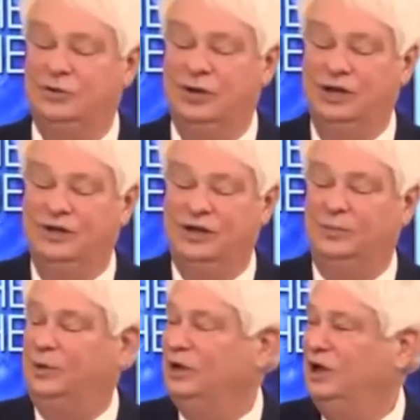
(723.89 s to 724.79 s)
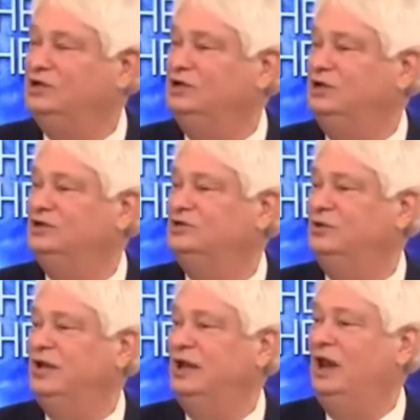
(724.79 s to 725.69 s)
So the implication
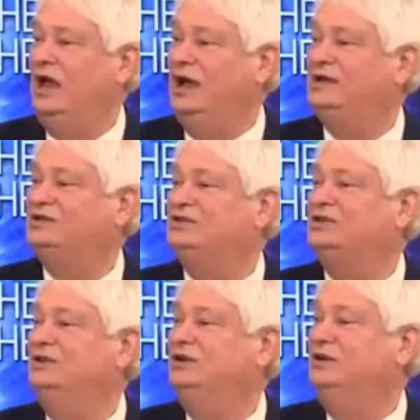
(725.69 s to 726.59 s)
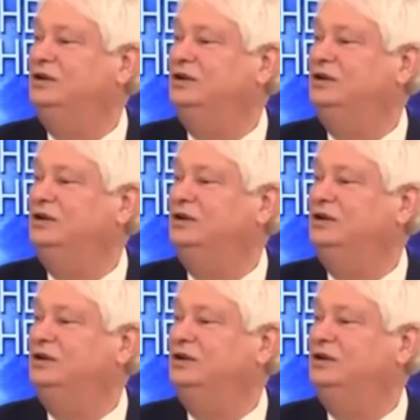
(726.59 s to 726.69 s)
is when that last